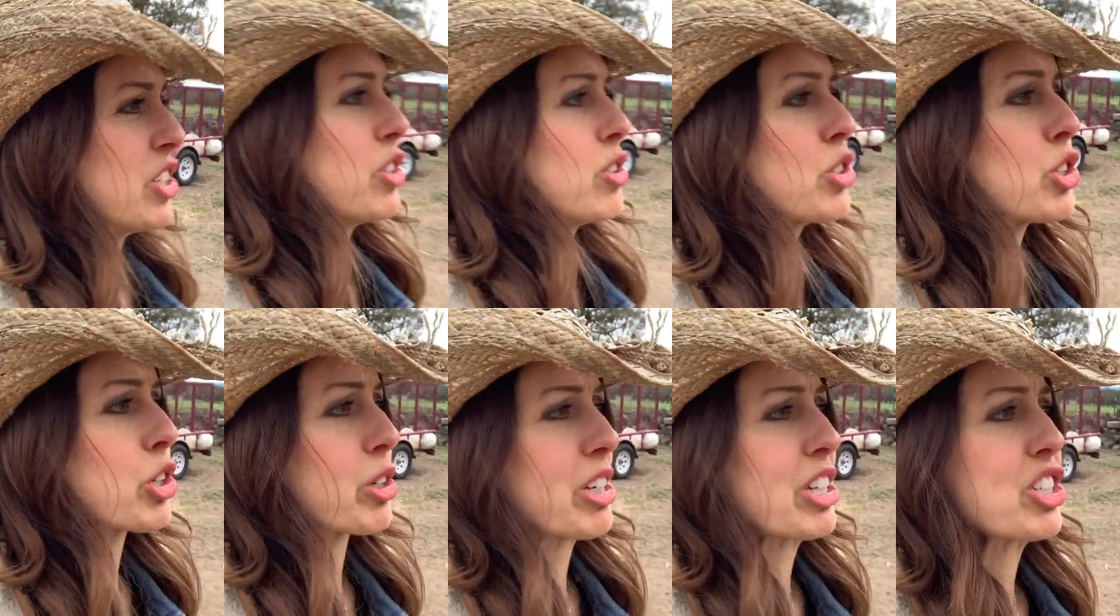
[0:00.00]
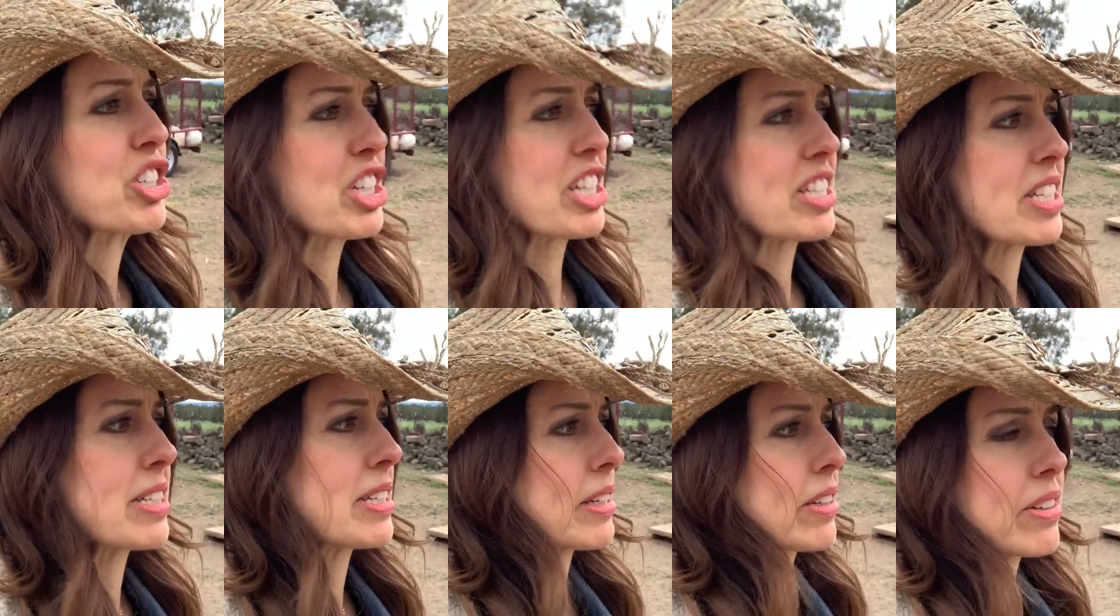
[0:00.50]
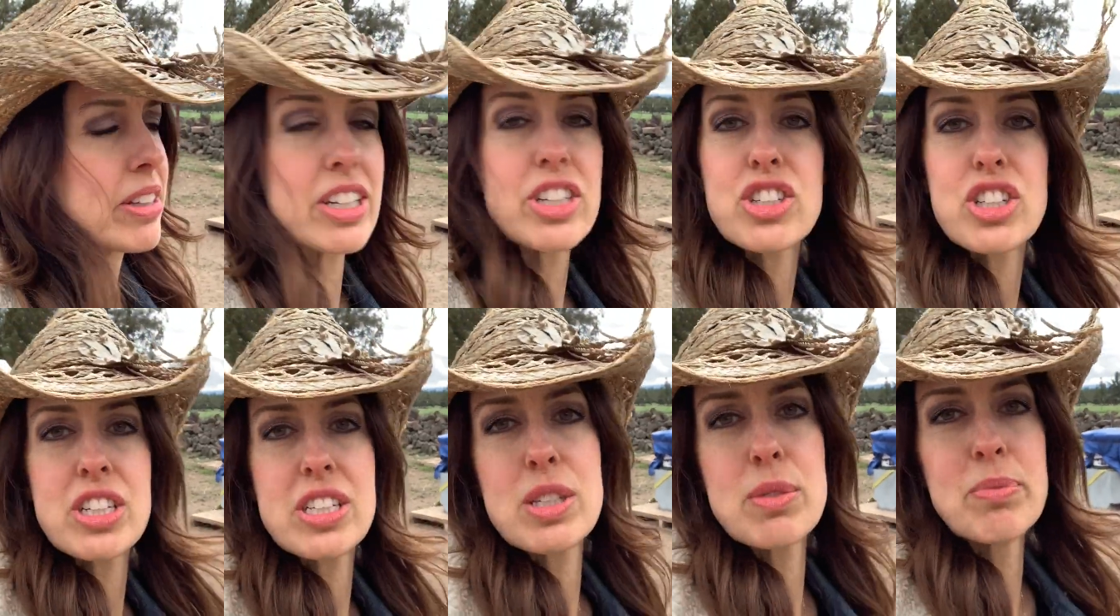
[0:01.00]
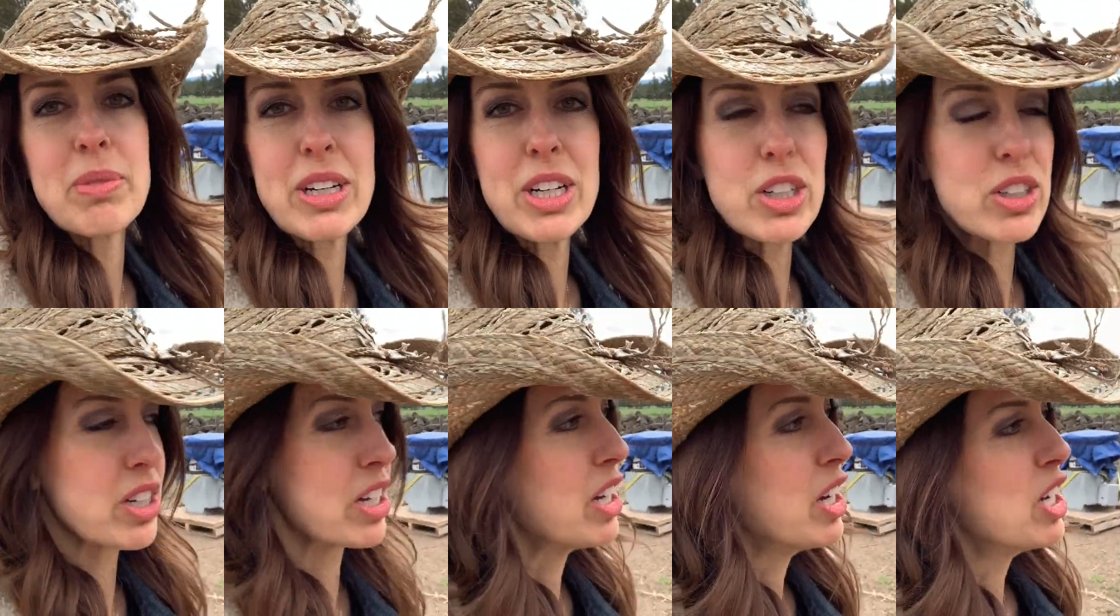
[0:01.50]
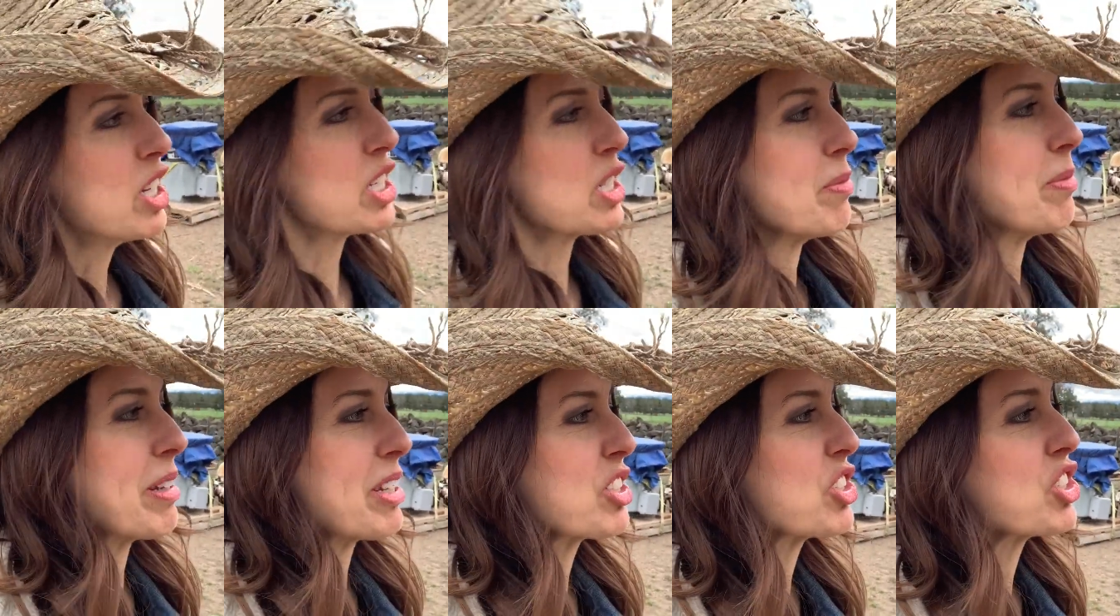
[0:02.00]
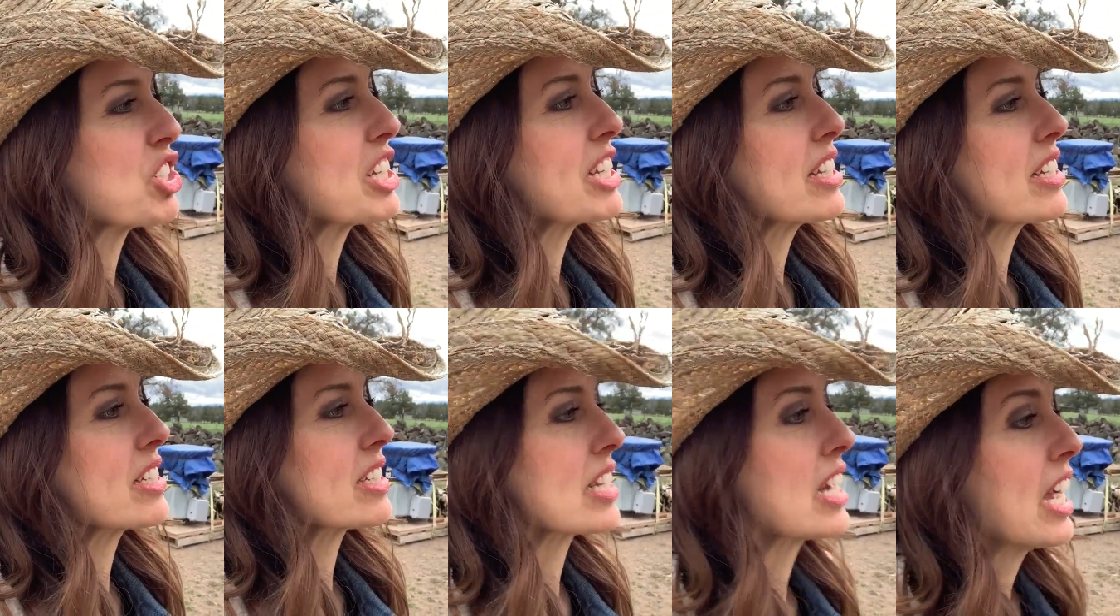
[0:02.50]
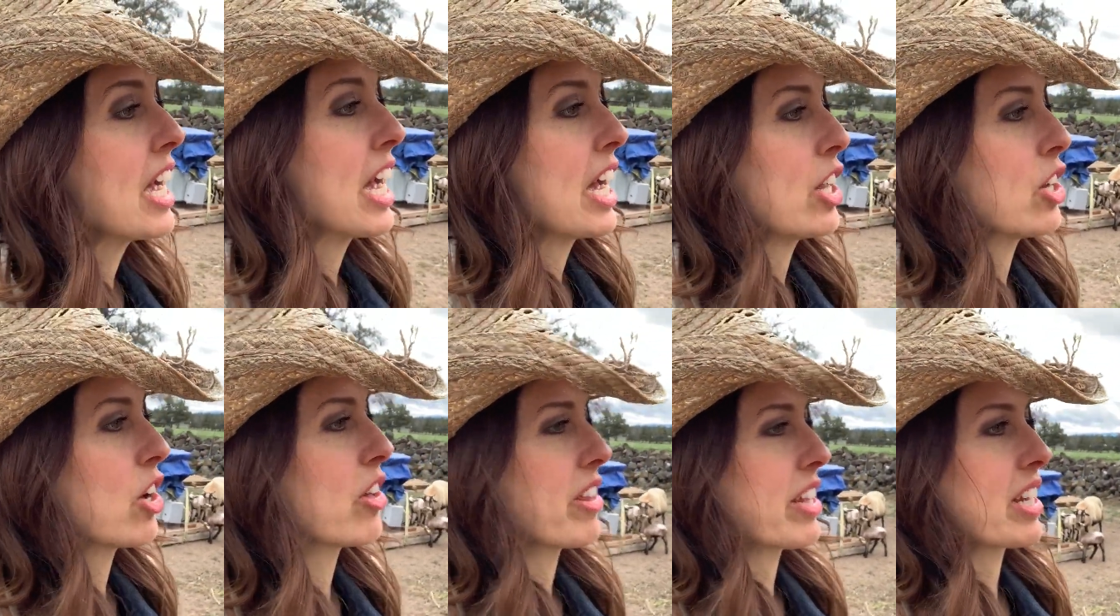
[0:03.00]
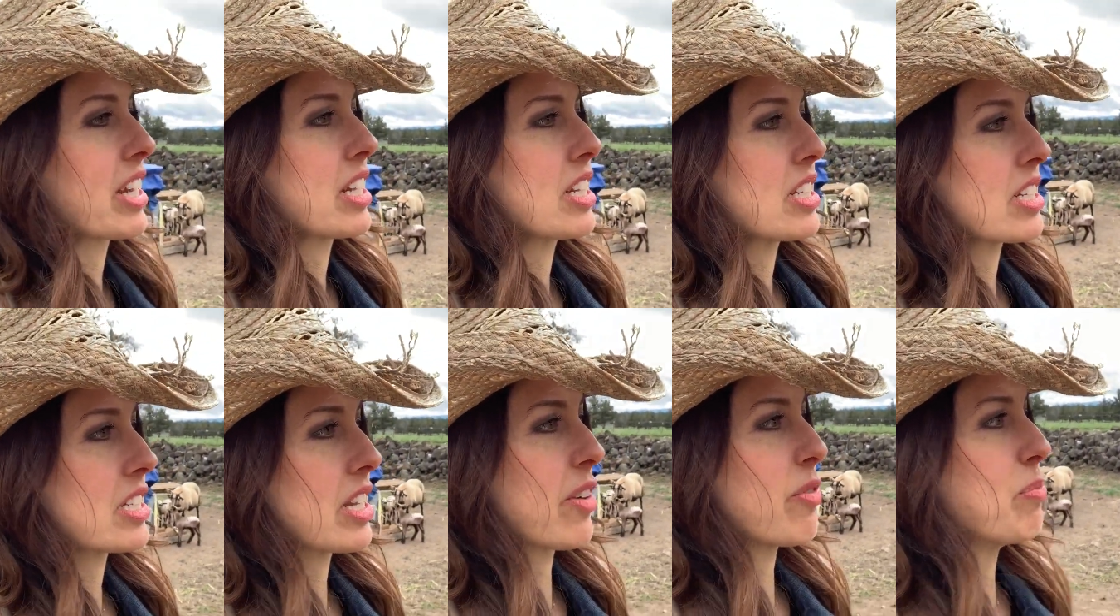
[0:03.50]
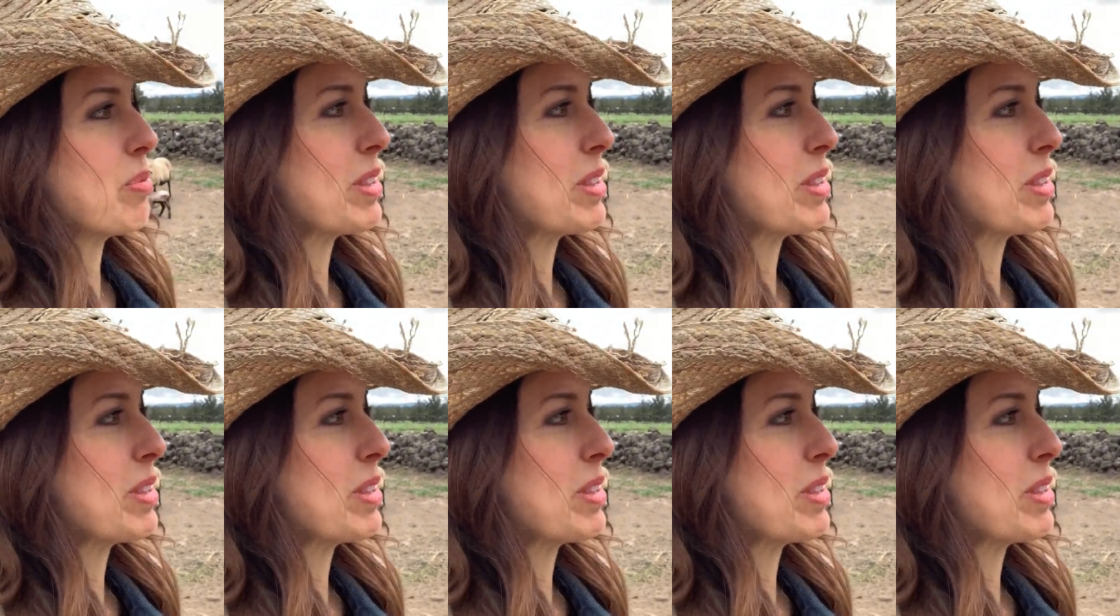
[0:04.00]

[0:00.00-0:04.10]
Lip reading: nutritious, delicious milk to make cheese and all that kind of stuff.